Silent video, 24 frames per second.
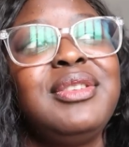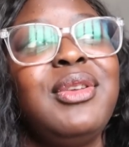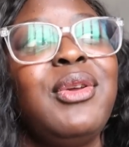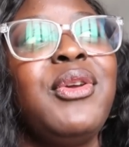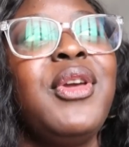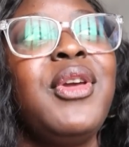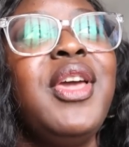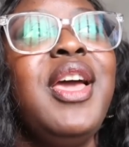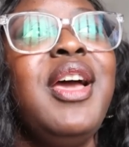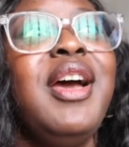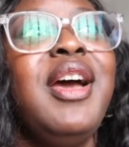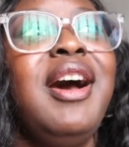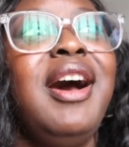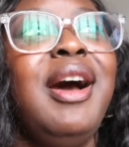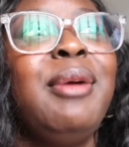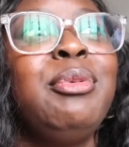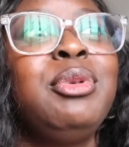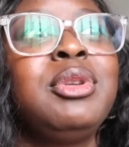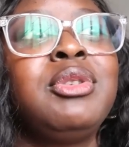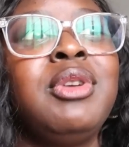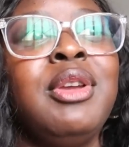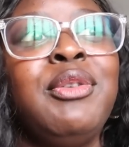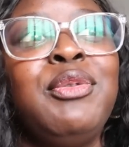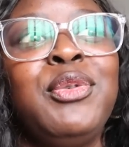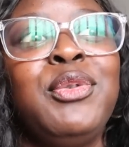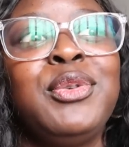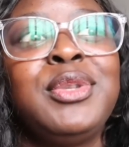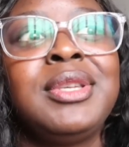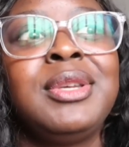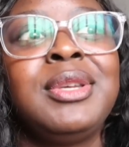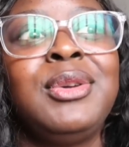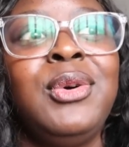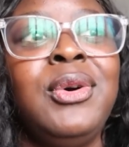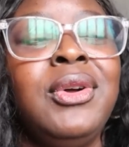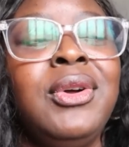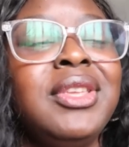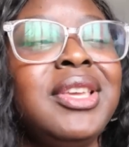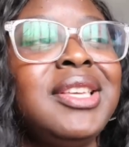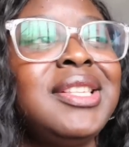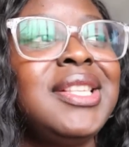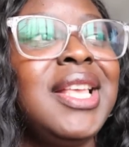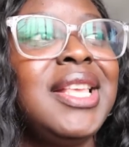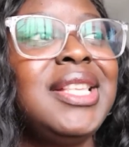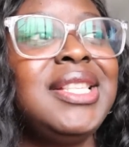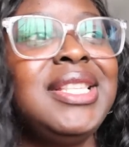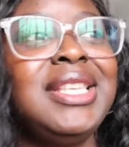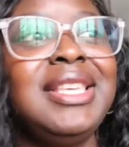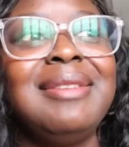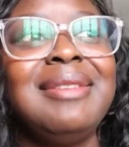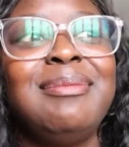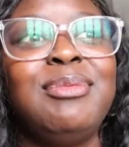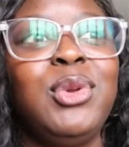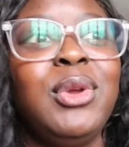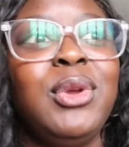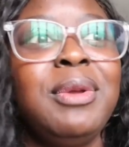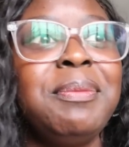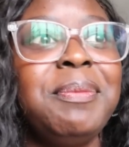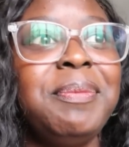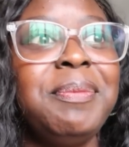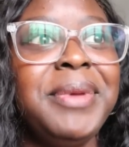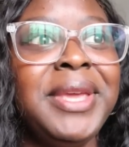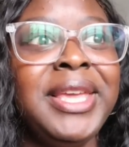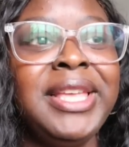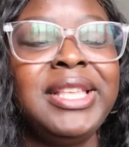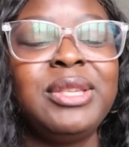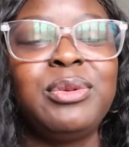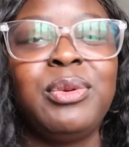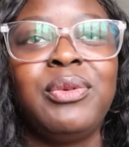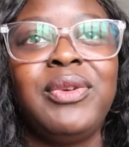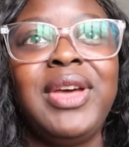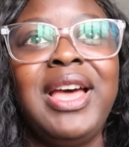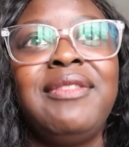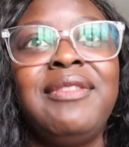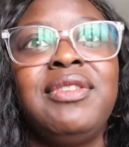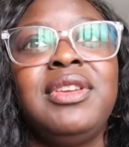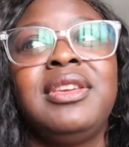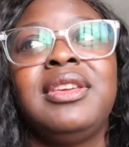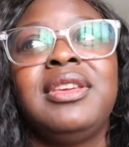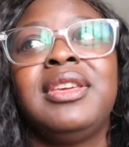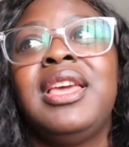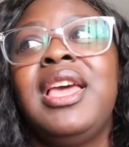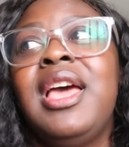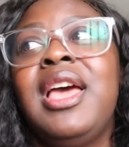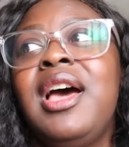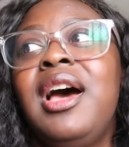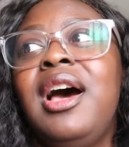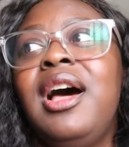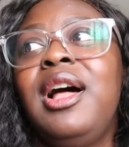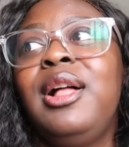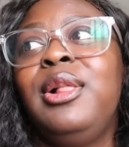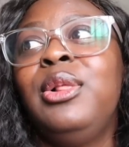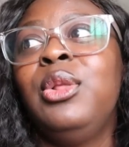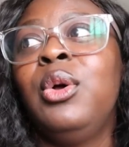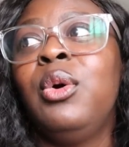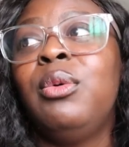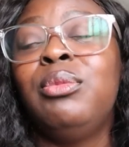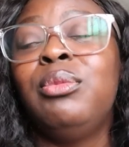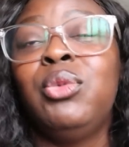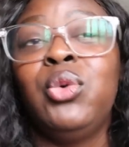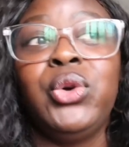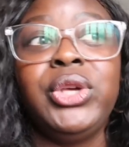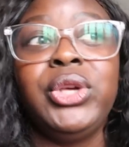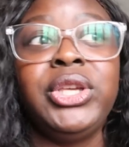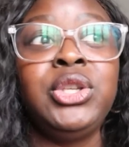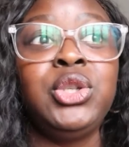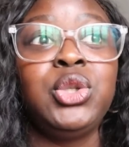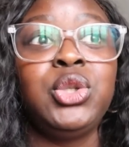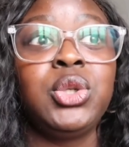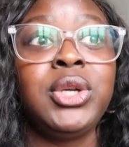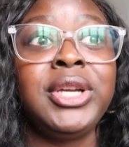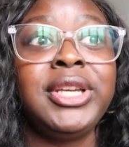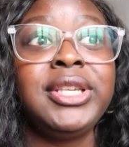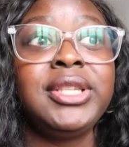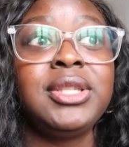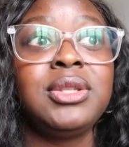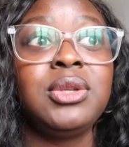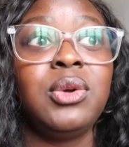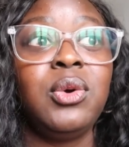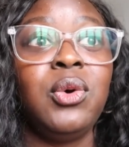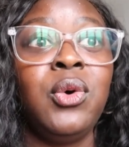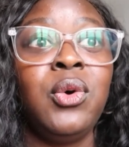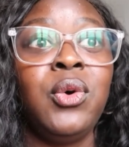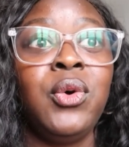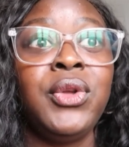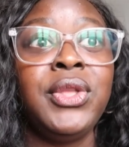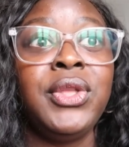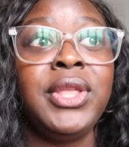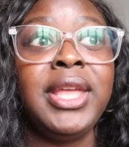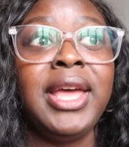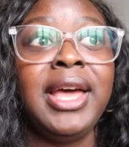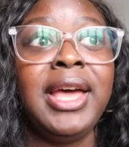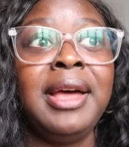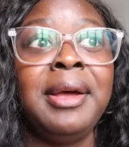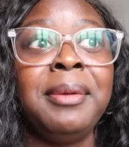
So I'm just grateful to God because I see Him doing bits with having a lot more interest on.